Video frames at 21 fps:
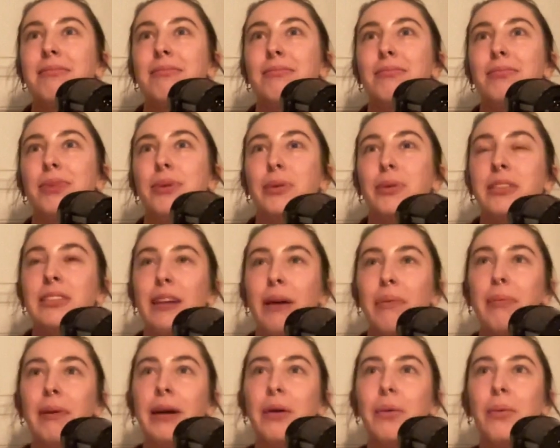we were
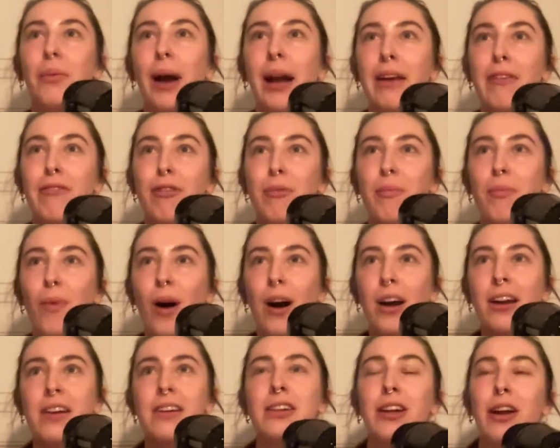stepping away from
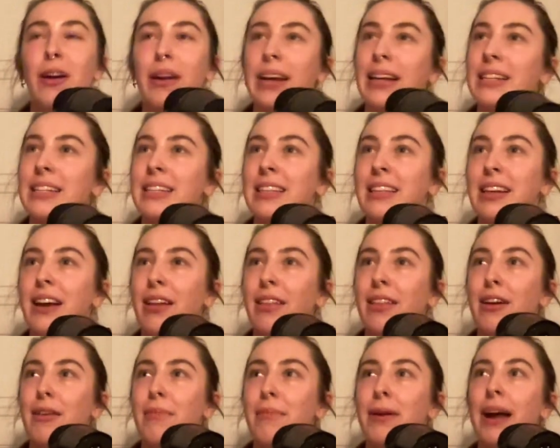one and going into the
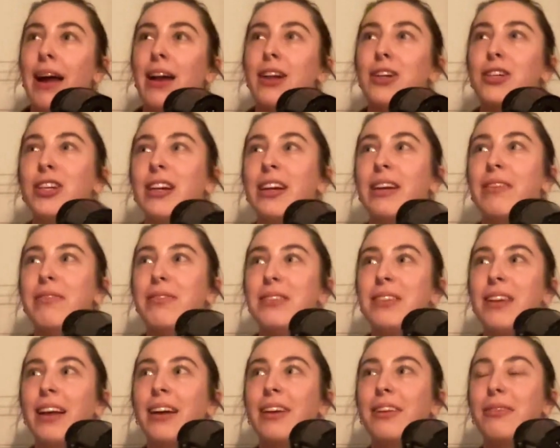other, but actually it
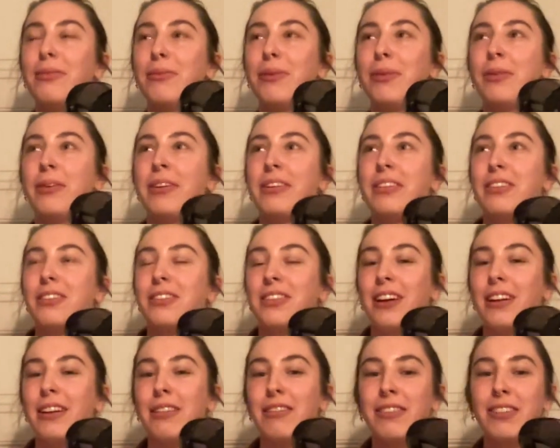was like we were just
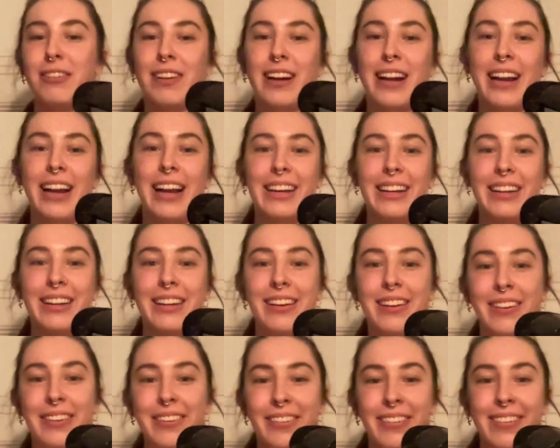kind of creating a
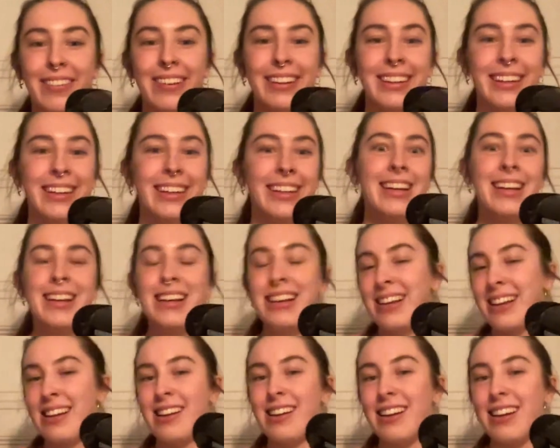new
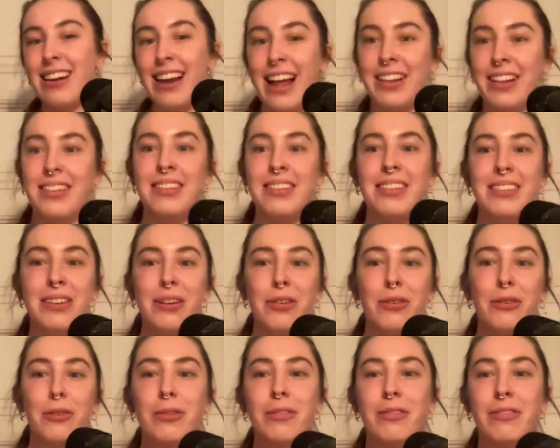lens
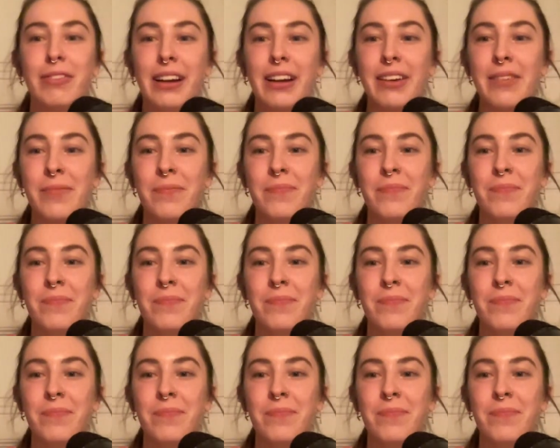on all of it.